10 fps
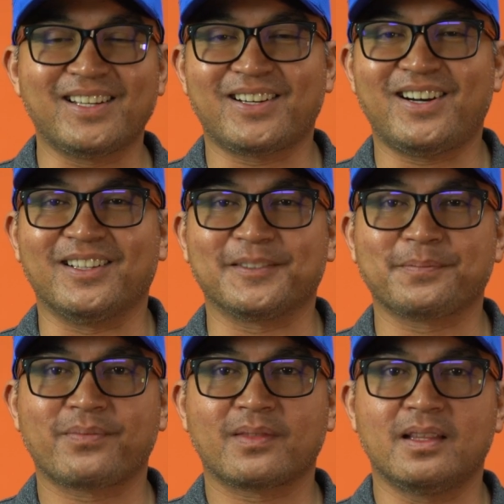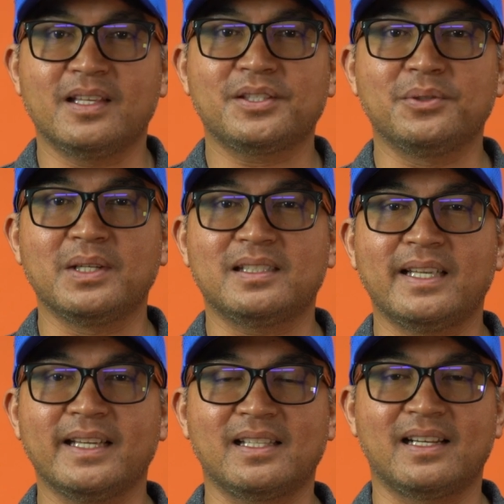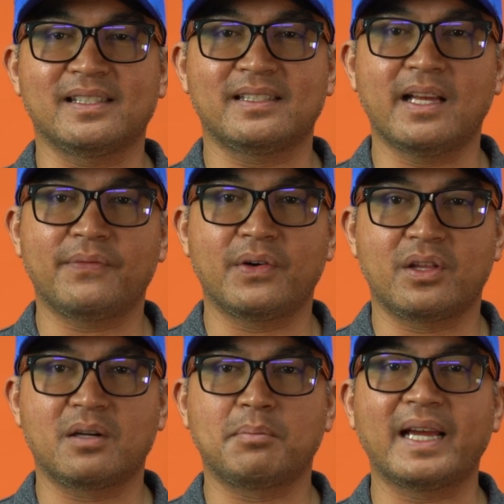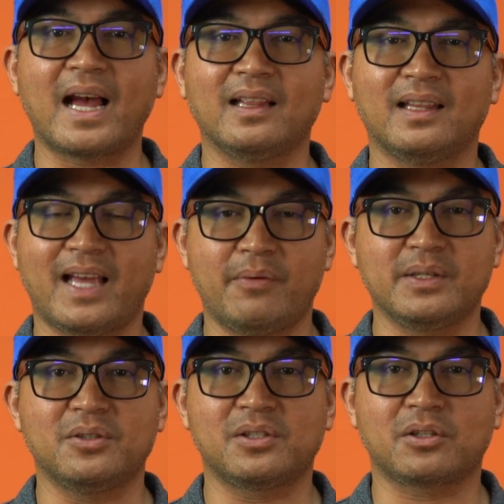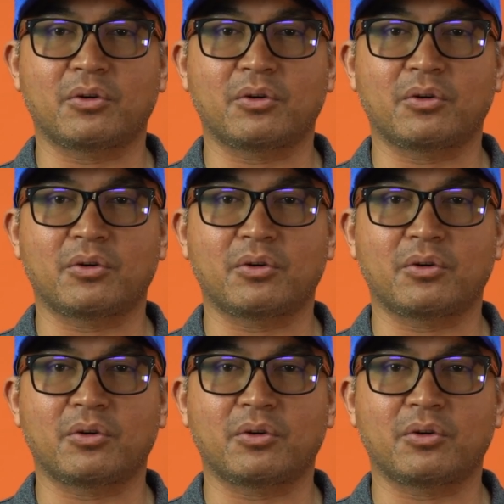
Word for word: not all. This unit takes it a step further by allowing you to